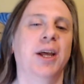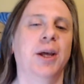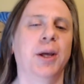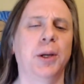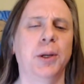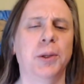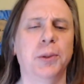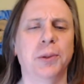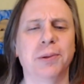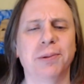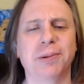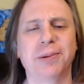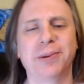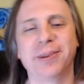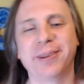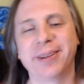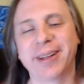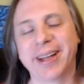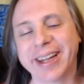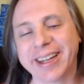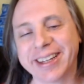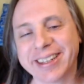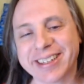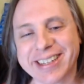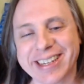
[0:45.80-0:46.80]
who are all
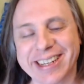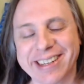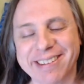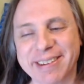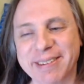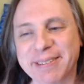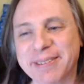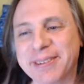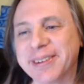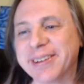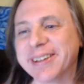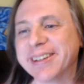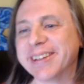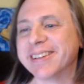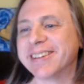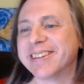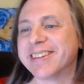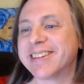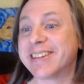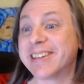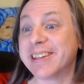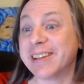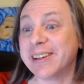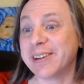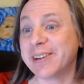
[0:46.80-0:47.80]
like cheering for you.
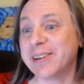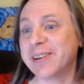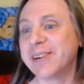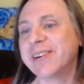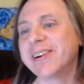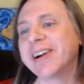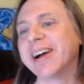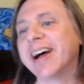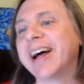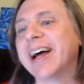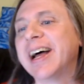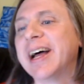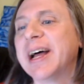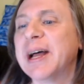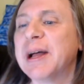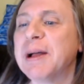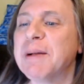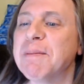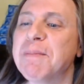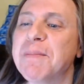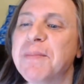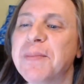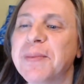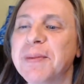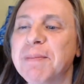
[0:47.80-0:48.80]
So,
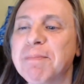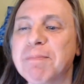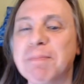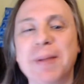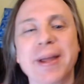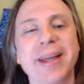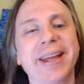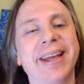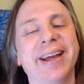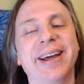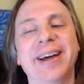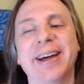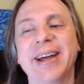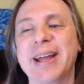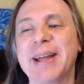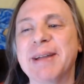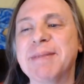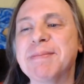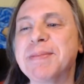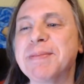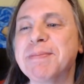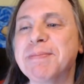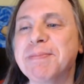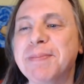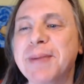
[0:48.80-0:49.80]
um, big
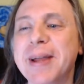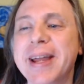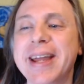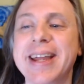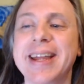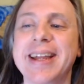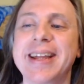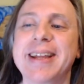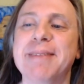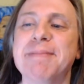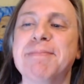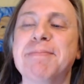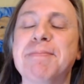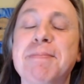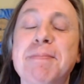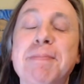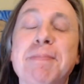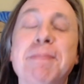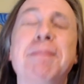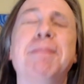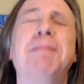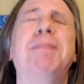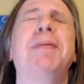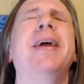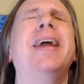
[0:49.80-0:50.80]
hype, big,
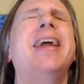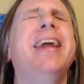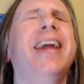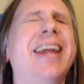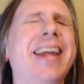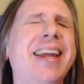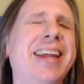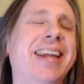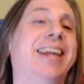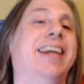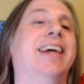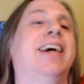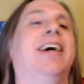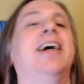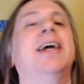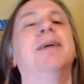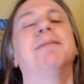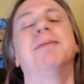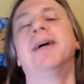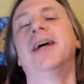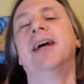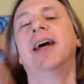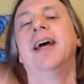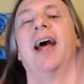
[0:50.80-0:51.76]
big hype.